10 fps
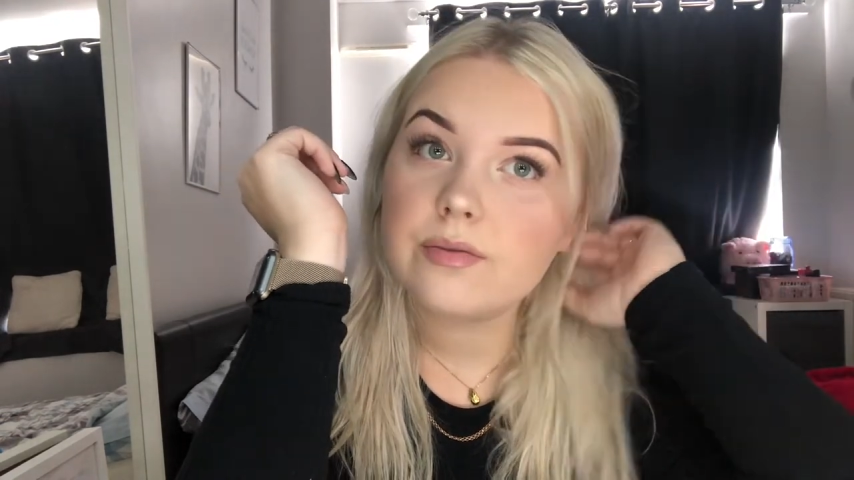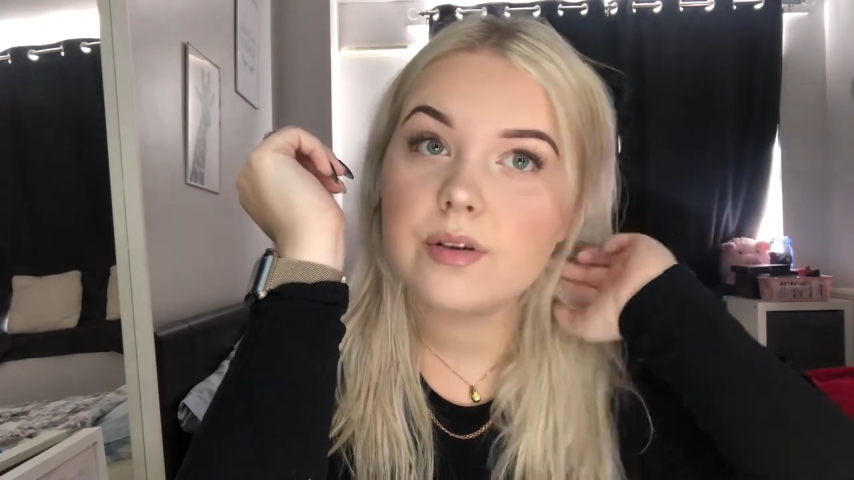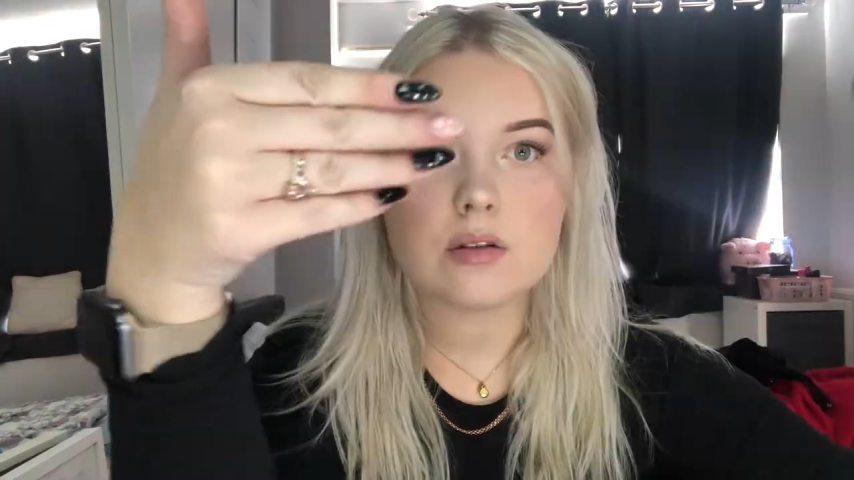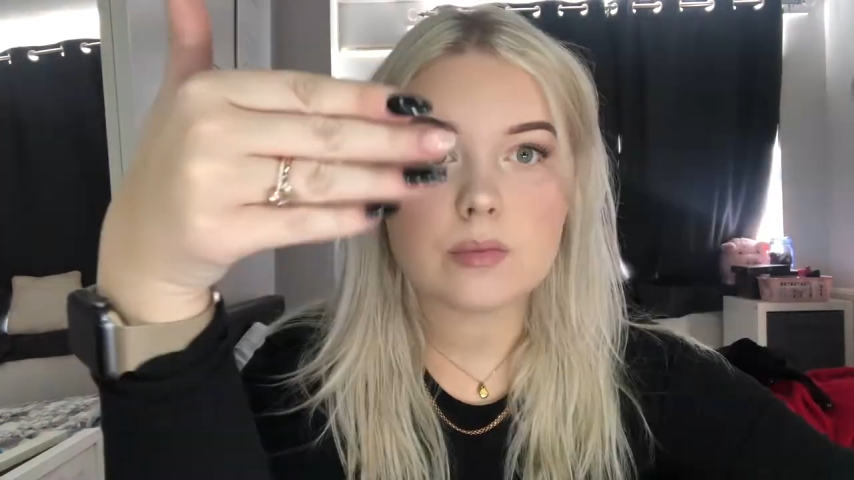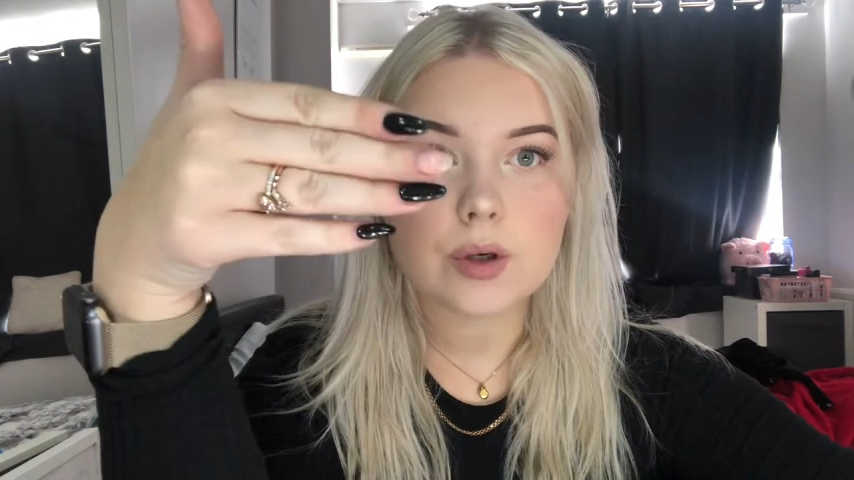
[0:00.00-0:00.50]

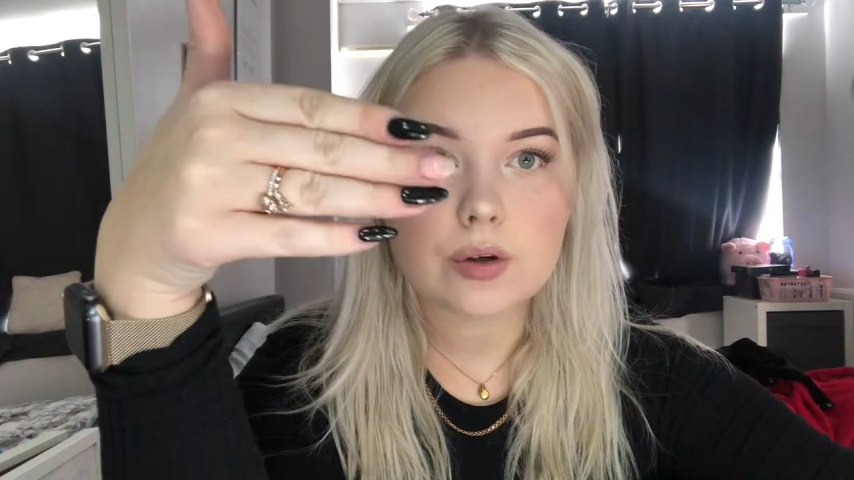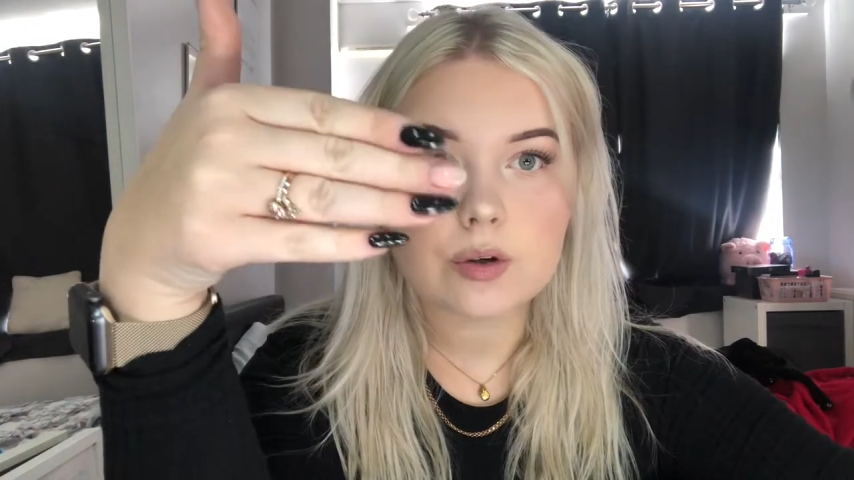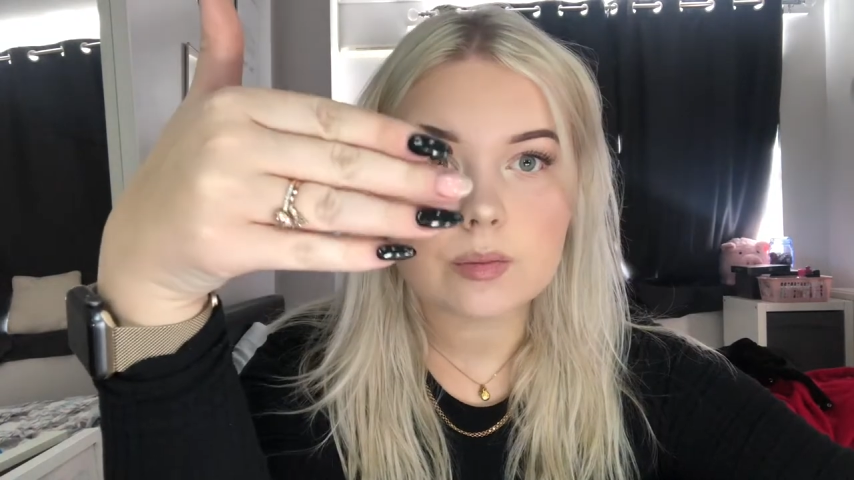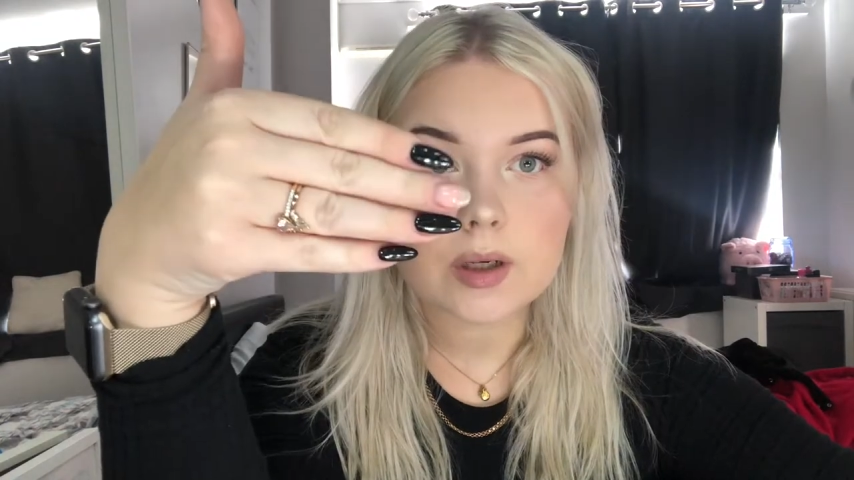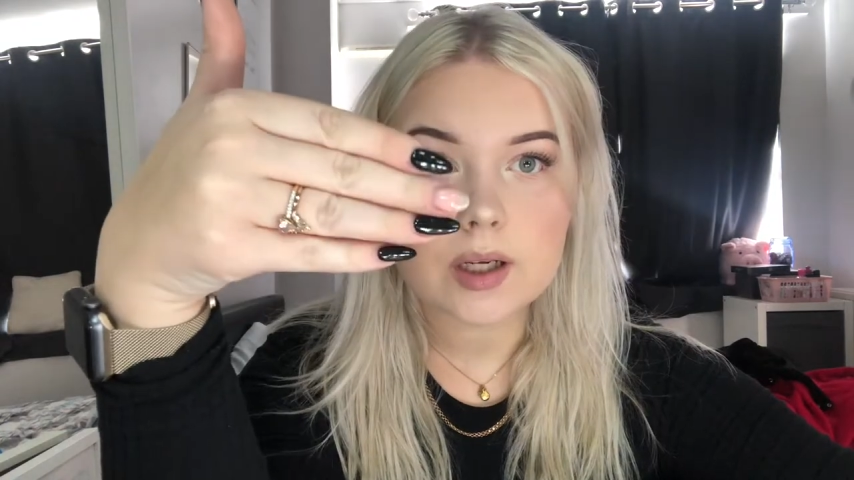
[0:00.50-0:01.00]
Oh my
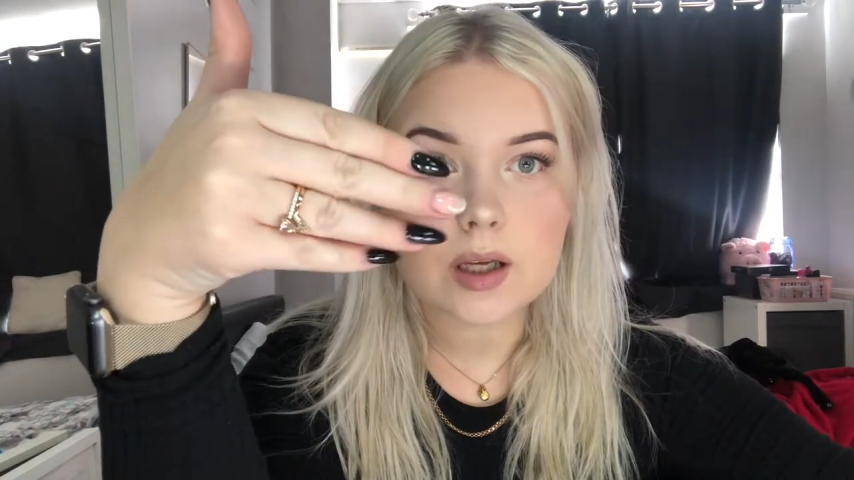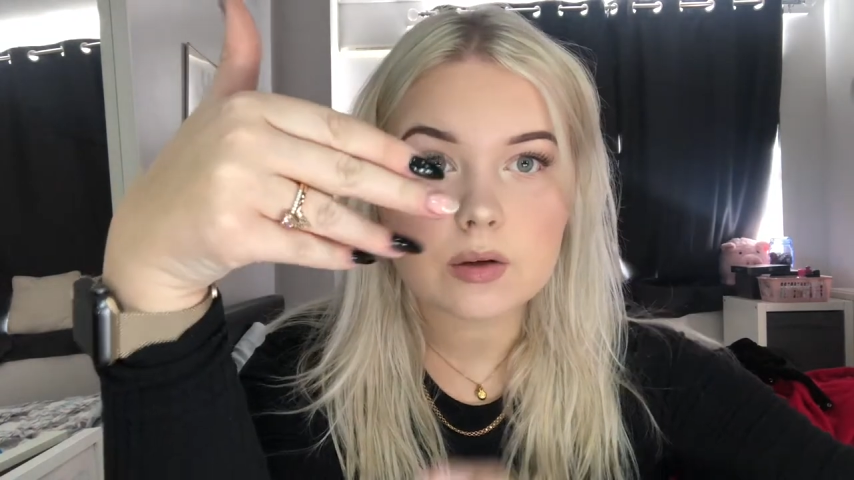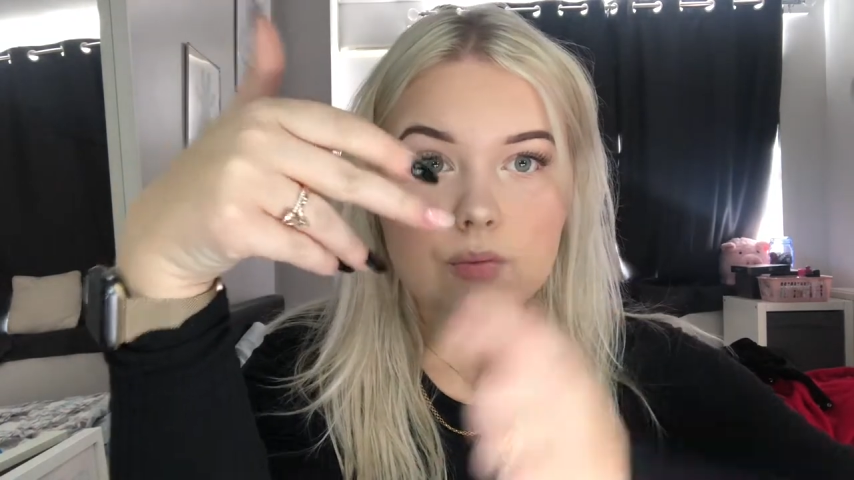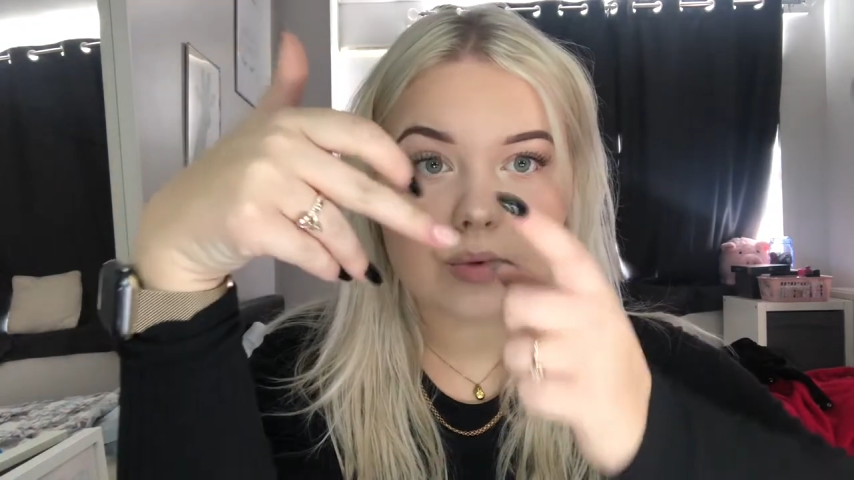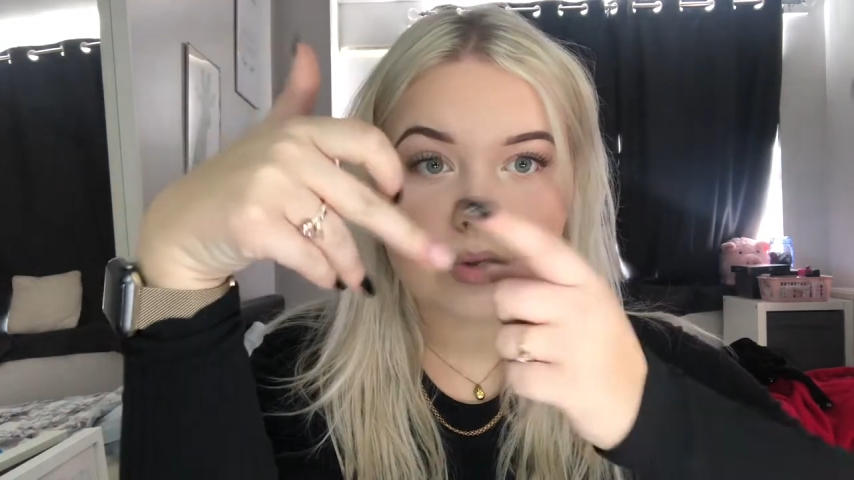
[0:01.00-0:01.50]
god, my nail,
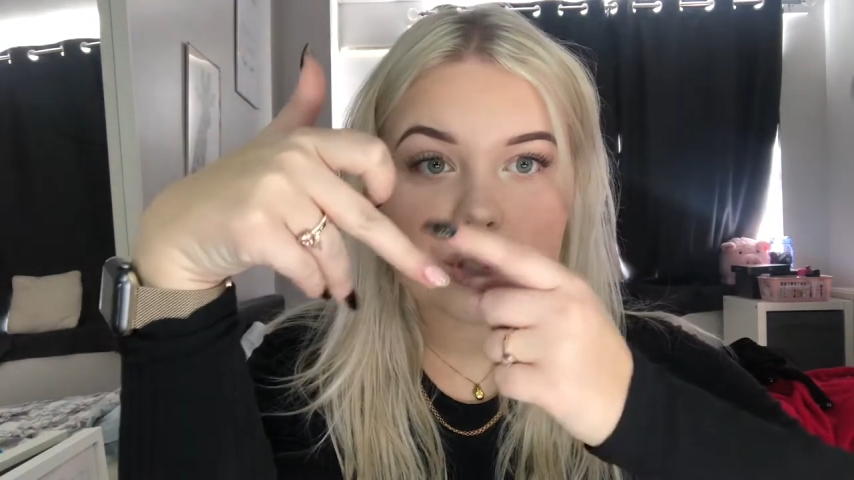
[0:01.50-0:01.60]
what